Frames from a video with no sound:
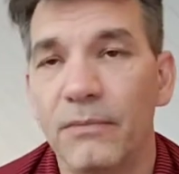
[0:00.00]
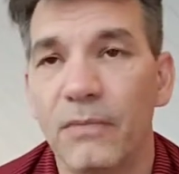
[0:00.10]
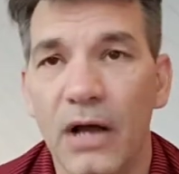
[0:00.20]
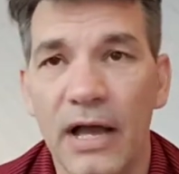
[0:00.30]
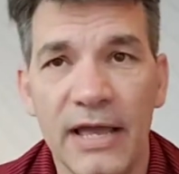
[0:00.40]

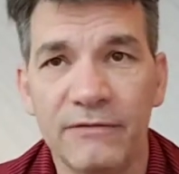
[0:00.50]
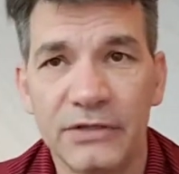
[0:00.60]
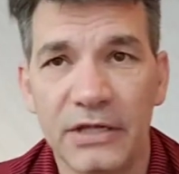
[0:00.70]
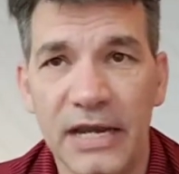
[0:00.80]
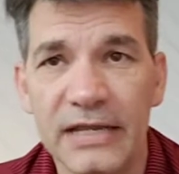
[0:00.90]
I haven't
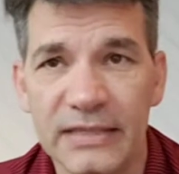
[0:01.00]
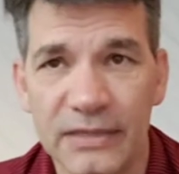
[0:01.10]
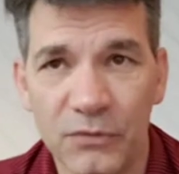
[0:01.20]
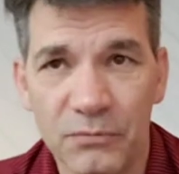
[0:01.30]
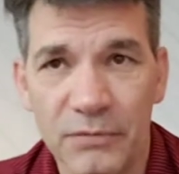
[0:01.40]
done
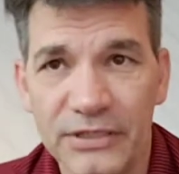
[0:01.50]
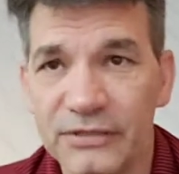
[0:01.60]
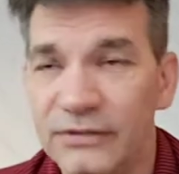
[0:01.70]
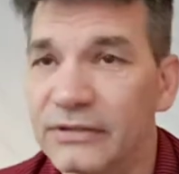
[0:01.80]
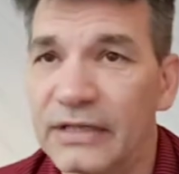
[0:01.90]
anything with my
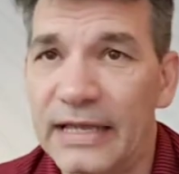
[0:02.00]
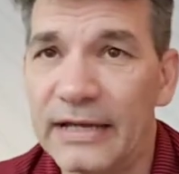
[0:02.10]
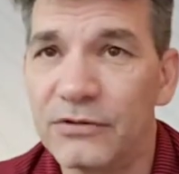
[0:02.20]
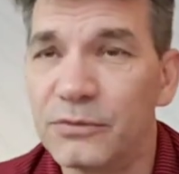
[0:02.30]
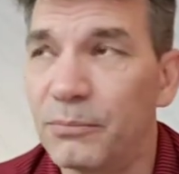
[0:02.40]
Chillen In The
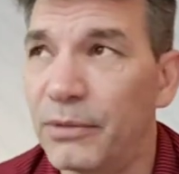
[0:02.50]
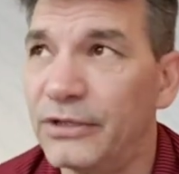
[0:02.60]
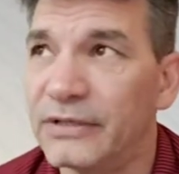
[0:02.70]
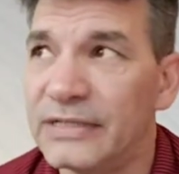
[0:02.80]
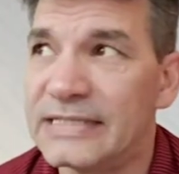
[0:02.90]
Lounge, but
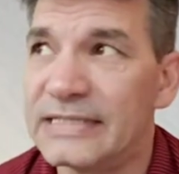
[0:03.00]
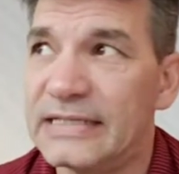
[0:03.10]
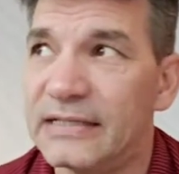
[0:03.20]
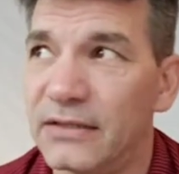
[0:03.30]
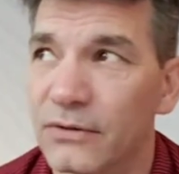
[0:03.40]
you can see
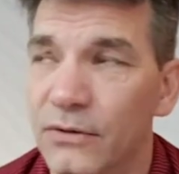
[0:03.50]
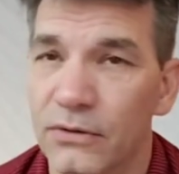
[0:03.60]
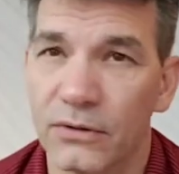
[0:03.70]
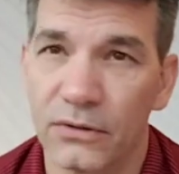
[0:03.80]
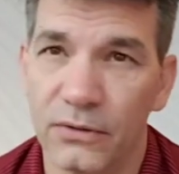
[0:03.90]
that the
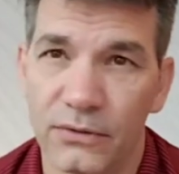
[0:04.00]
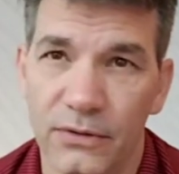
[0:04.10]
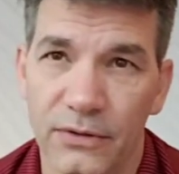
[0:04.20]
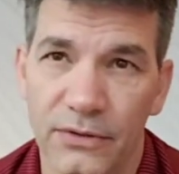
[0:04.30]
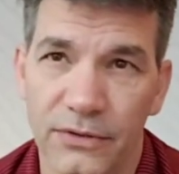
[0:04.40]

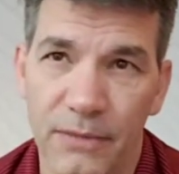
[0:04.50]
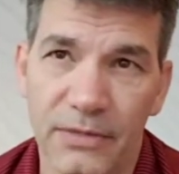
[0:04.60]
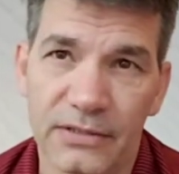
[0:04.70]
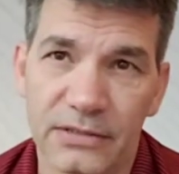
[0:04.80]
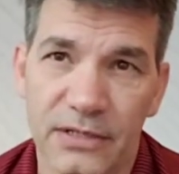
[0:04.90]

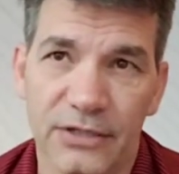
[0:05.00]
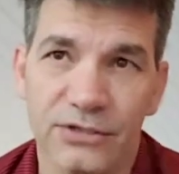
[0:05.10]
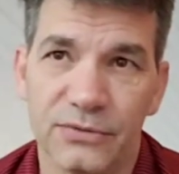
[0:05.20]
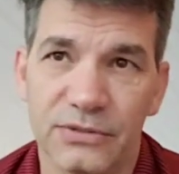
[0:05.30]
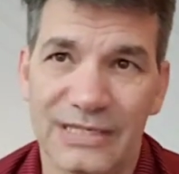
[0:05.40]
thumbnails that I
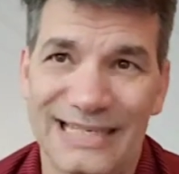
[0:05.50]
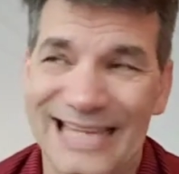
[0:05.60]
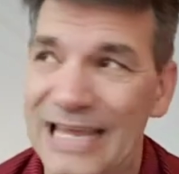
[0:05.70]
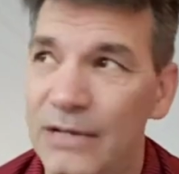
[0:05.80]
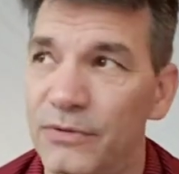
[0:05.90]
choose to
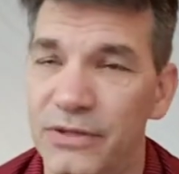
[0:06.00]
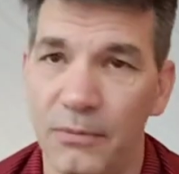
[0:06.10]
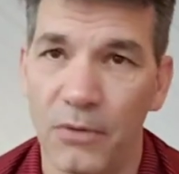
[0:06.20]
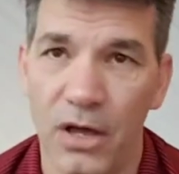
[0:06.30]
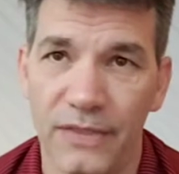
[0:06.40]
take with
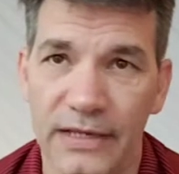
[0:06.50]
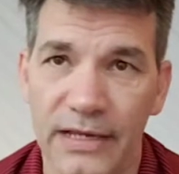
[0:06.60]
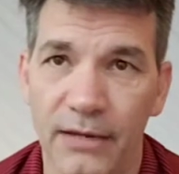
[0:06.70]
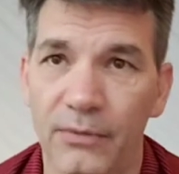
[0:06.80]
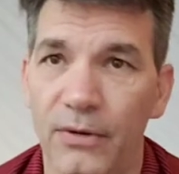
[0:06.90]
them on the
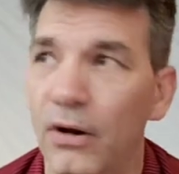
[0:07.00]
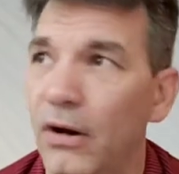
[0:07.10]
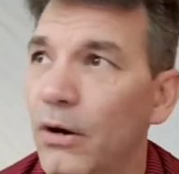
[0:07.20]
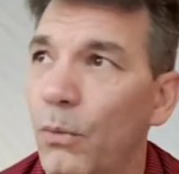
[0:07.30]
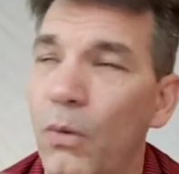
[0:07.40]
camera
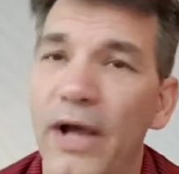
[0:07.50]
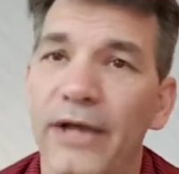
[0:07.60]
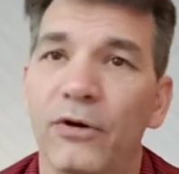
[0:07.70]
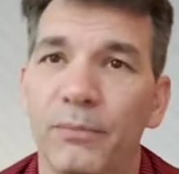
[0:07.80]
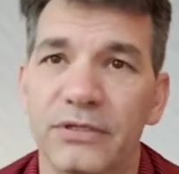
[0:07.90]
are wide
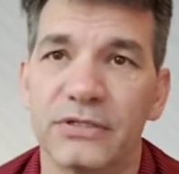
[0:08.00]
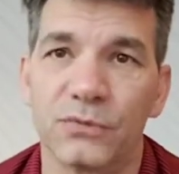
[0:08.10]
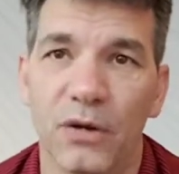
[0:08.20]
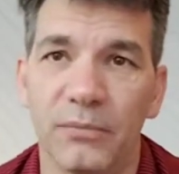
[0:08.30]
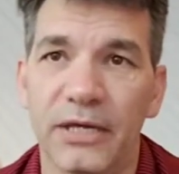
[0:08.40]
open,
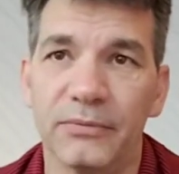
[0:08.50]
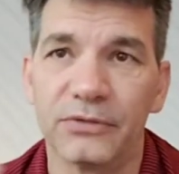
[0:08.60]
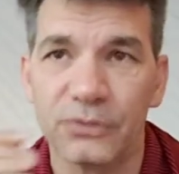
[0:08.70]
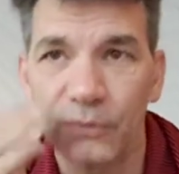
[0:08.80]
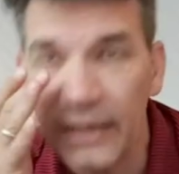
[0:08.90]
so I'll be able
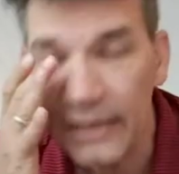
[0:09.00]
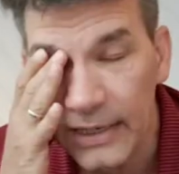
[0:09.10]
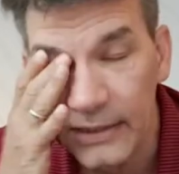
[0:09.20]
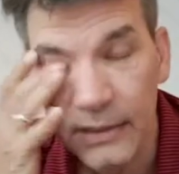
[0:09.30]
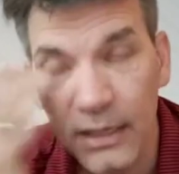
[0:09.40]
to write
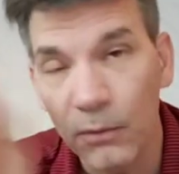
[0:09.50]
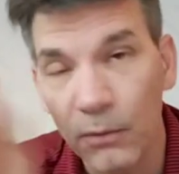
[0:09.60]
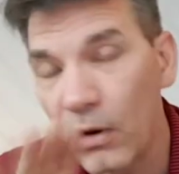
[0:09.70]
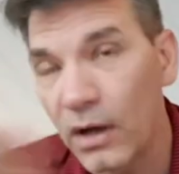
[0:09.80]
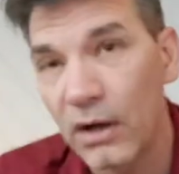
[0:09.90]
anything I
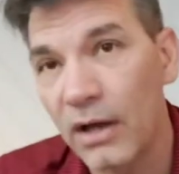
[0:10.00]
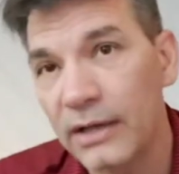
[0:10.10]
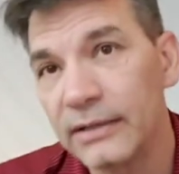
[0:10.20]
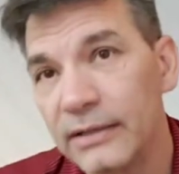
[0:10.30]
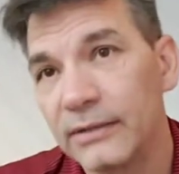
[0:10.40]
want on
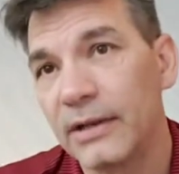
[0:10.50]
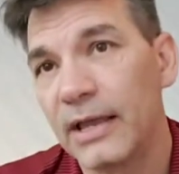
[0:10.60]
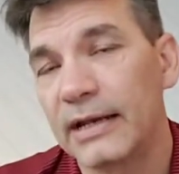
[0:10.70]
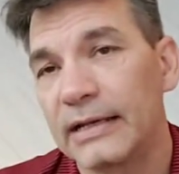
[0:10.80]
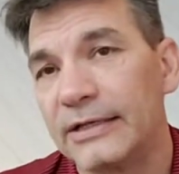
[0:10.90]
it
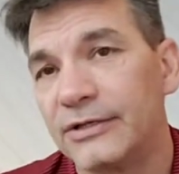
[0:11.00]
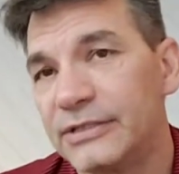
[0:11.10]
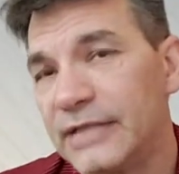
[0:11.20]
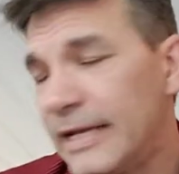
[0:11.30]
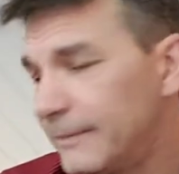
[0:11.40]
at a later
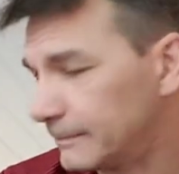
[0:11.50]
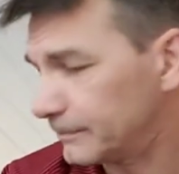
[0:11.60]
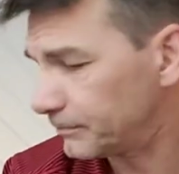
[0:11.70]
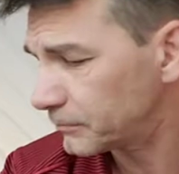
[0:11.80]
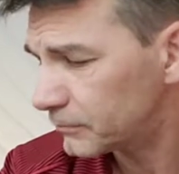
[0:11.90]
date
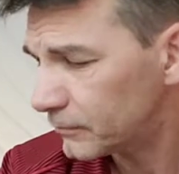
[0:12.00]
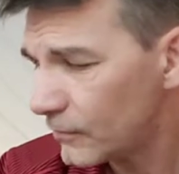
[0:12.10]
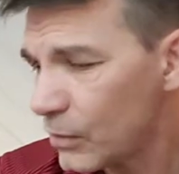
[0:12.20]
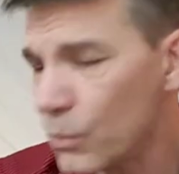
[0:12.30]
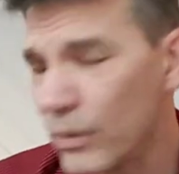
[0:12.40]

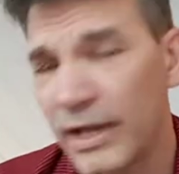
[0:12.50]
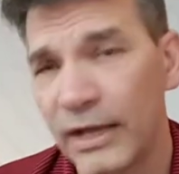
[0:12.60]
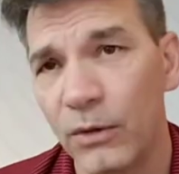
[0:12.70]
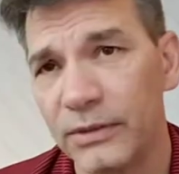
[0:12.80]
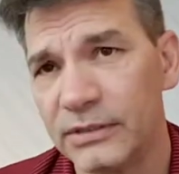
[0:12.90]
when I
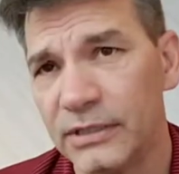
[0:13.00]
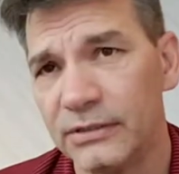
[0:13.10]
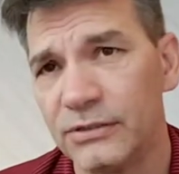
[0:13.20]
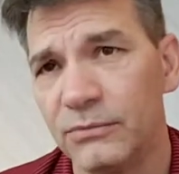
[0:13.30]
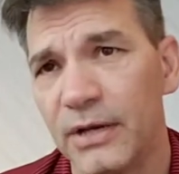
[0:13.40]
go in and do